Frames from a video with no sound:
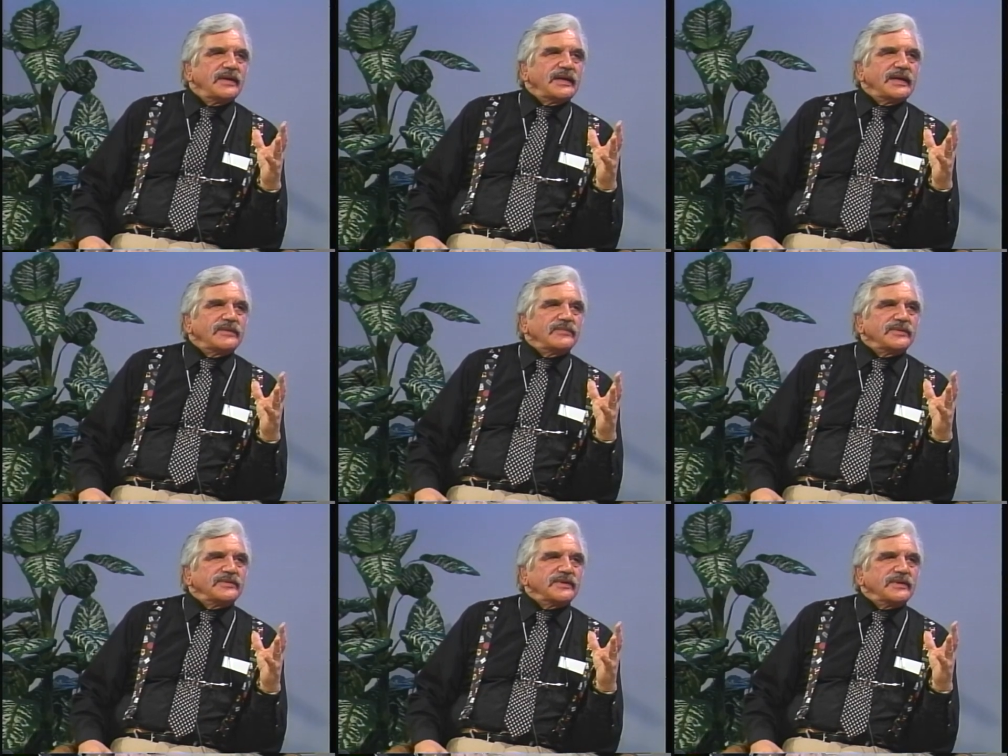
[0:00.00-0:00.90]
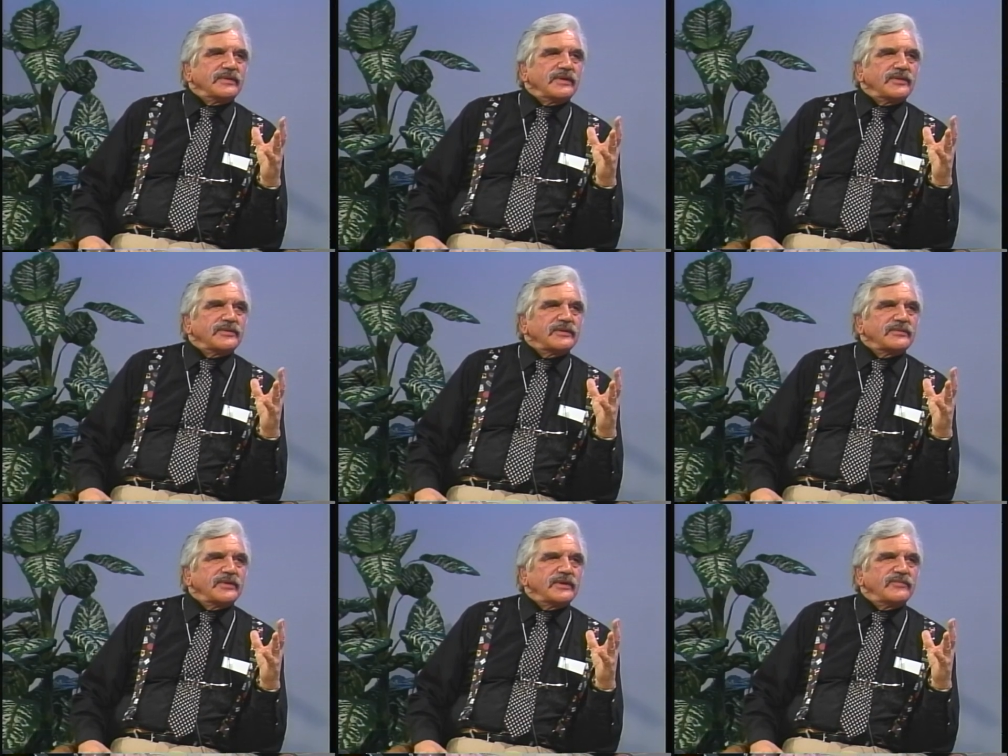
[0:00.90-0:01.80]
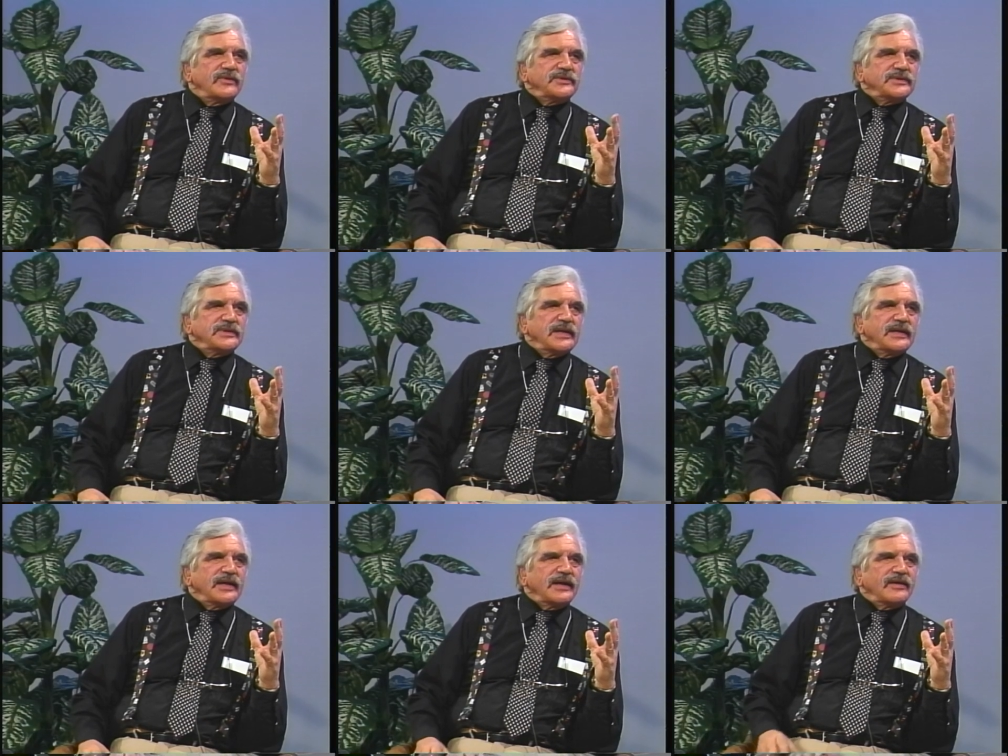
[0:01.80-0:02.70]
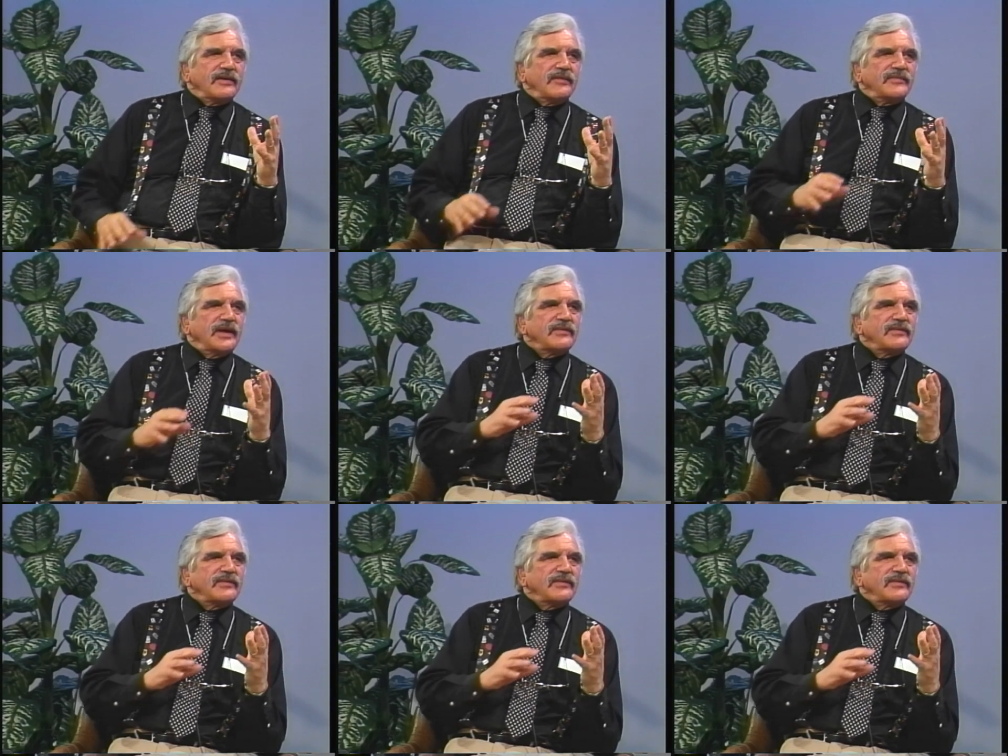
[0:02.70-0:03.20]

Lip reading: It was a third grade version, and I've now